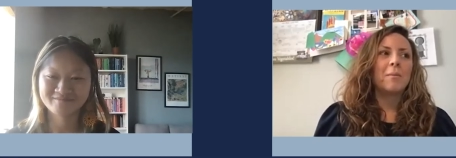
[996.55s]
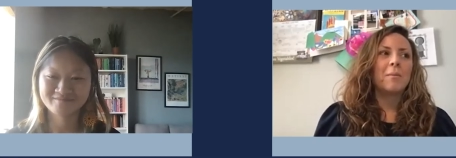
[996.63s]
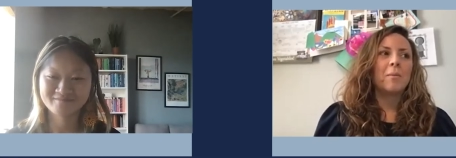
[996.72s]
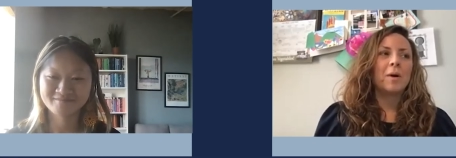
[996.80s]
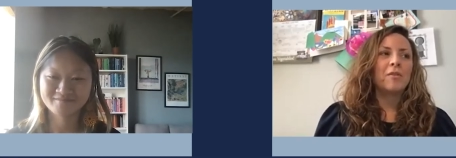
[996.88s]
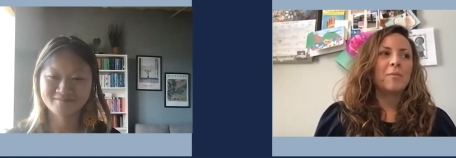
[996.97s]

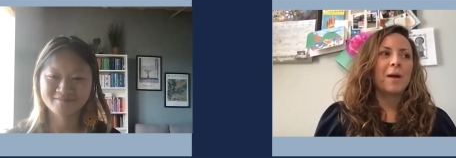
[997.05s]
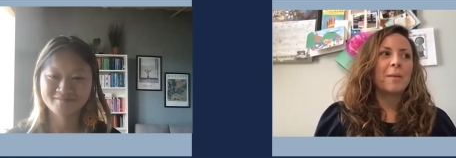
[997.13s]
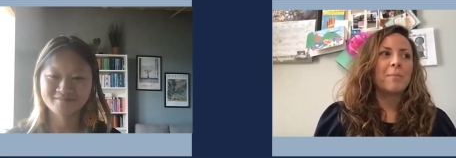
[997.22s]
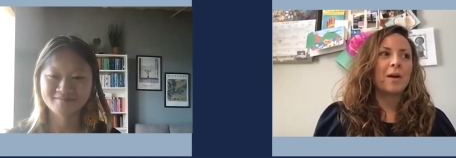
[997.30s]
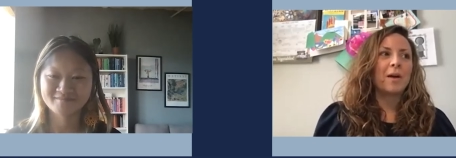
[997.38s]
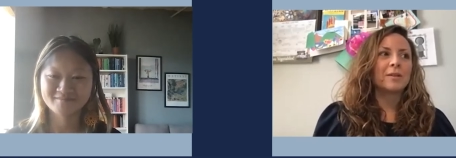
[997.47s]
Speaker 1: one of my
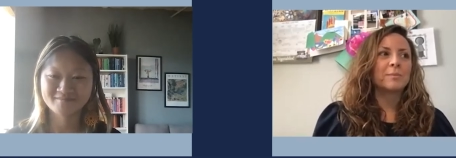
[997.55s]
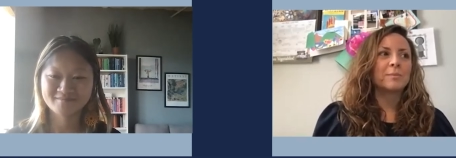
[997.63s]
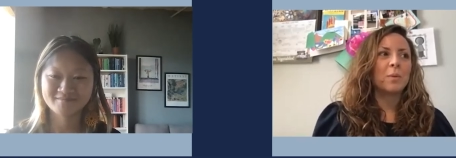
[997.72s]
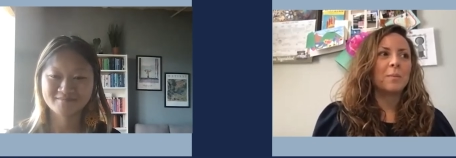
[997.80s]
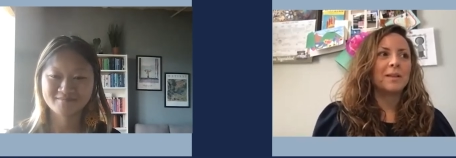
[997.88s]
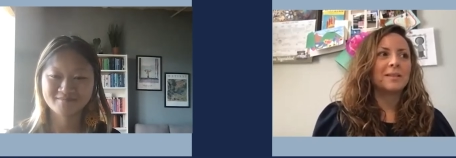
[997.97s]
proudest
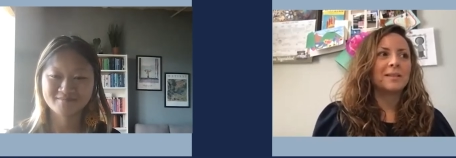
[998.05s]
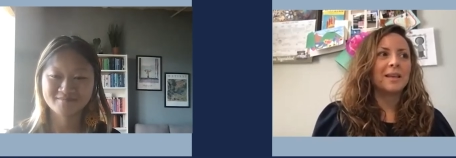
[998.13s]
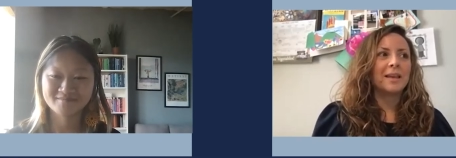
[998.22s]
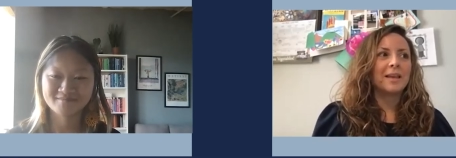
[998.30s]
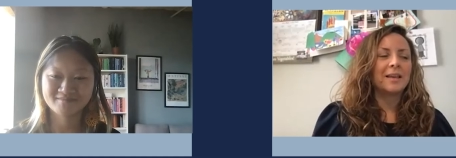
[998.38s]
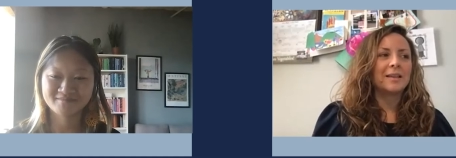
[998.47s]
moments
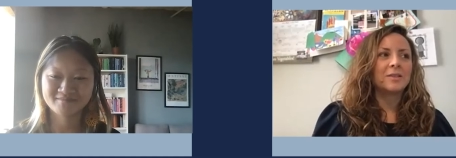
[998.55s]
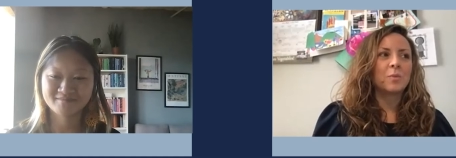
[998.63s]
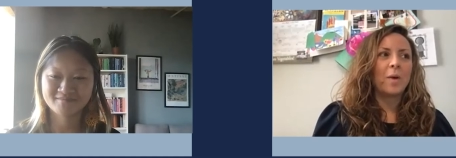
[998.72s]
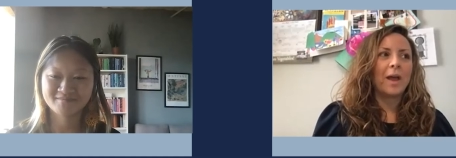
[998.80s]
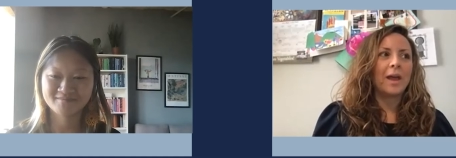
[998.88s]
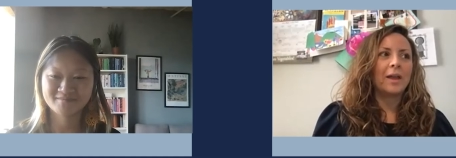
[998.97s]
is
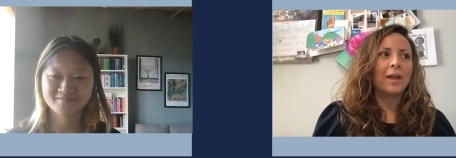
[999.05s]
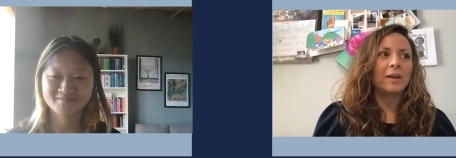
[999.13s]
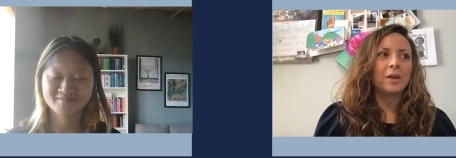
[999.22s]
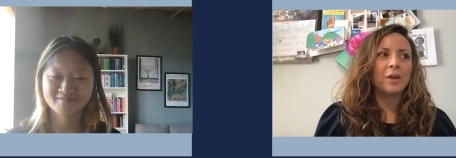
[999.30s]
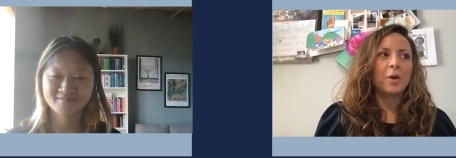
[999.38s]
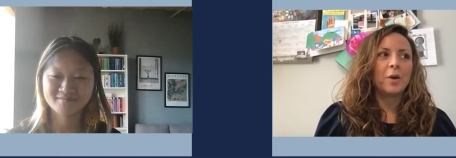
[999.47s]
when
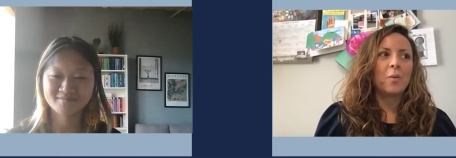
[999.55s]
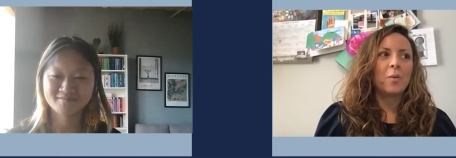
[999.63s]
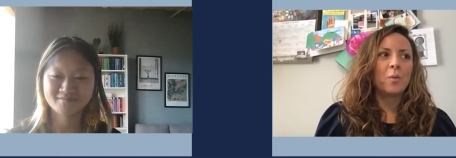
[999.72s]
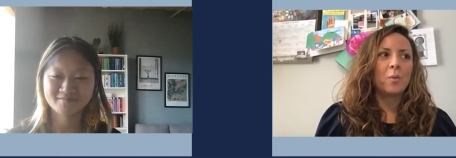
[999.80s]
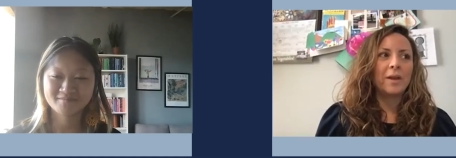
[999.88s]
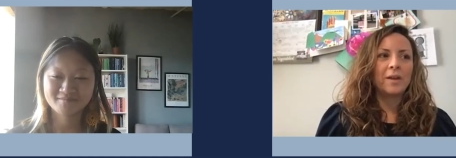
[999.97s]
you know
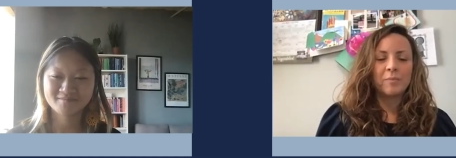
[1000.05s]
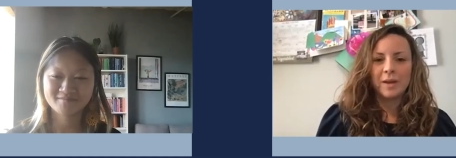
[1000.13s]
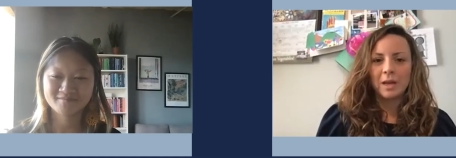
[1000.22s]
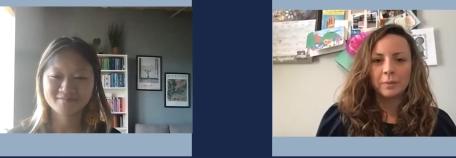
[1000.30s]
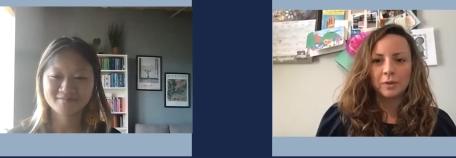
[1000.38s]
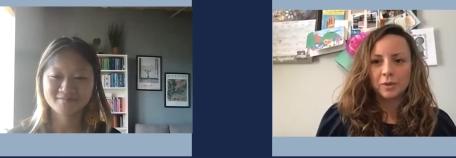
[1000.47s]
we've been
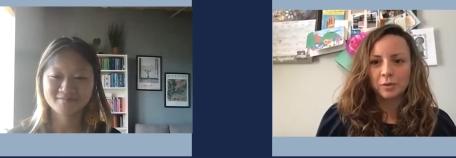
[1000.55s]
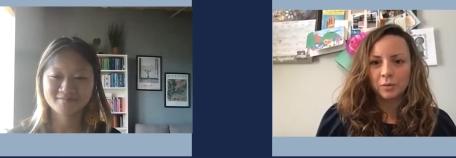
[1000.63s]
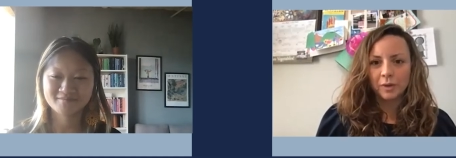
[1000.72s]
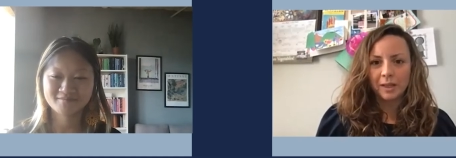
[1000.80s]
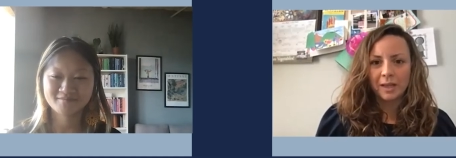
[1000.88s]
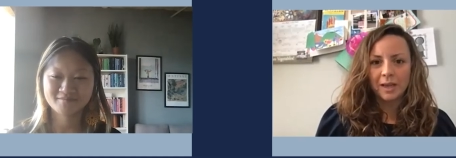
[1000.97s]
able to
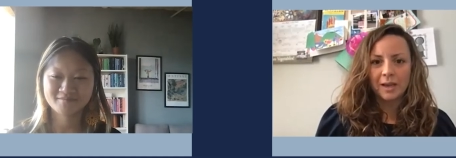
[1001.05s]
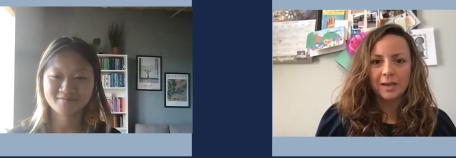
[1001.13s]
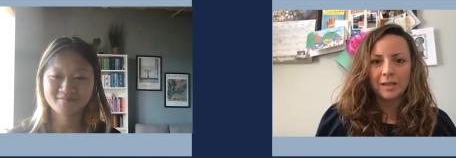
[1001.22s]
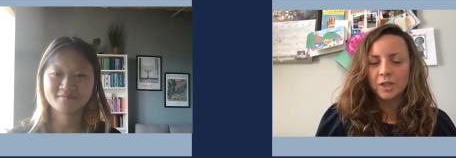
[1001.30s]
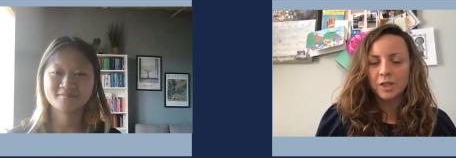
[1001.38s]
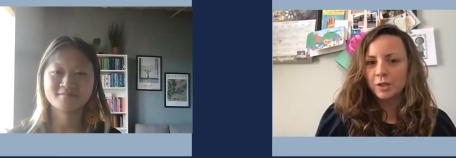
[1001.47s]
really
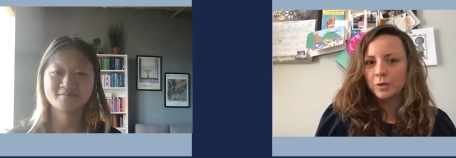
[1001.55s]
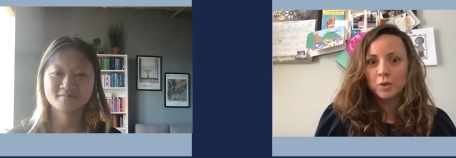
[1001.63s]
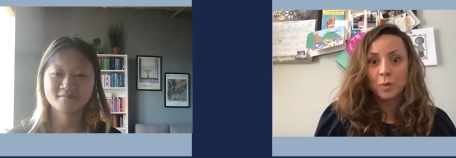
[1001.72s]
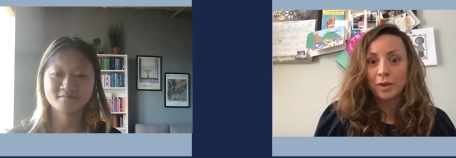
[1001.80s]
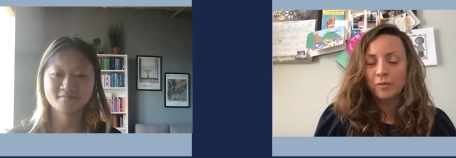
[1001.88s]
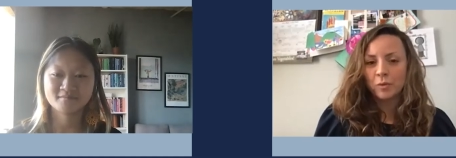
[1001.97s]
continue
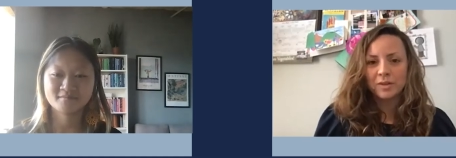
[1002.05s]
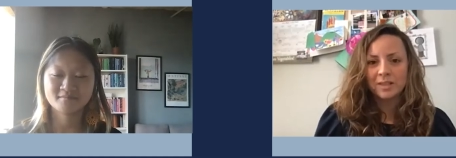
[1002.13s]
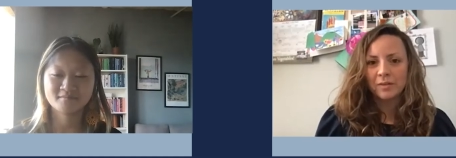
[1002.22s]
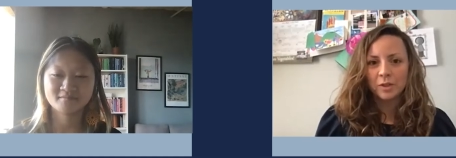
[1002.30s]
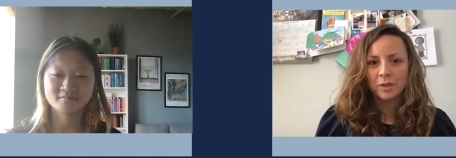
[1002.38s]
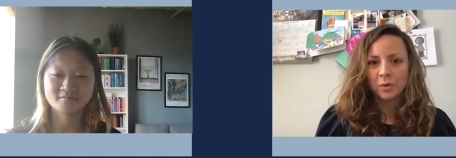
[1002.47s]

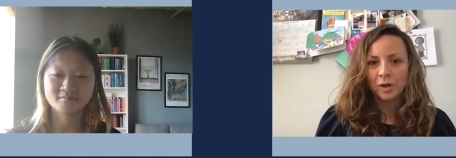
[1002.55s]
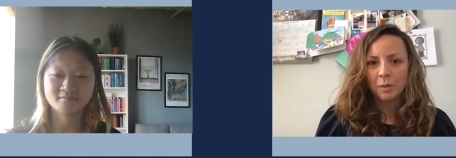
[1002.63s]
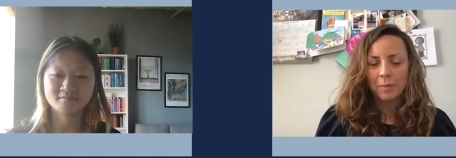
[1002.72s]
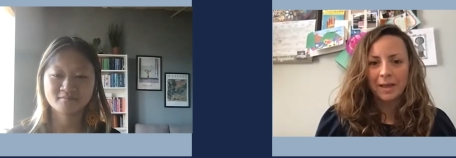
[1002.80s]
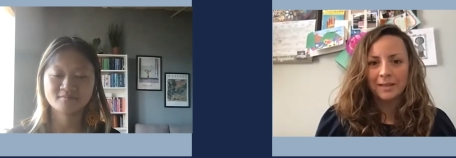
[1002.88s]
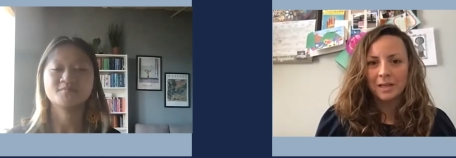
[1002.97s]
24/7 during a
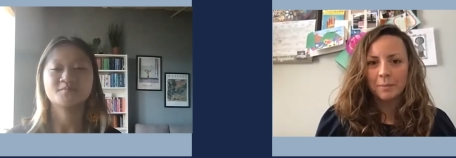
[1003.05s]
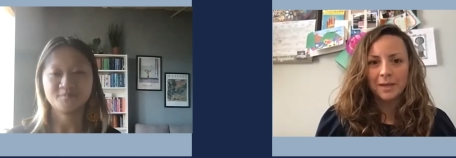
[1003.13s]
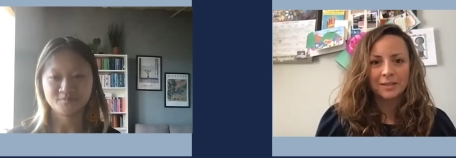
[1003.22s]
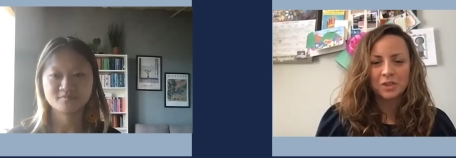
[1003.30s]
pandemic,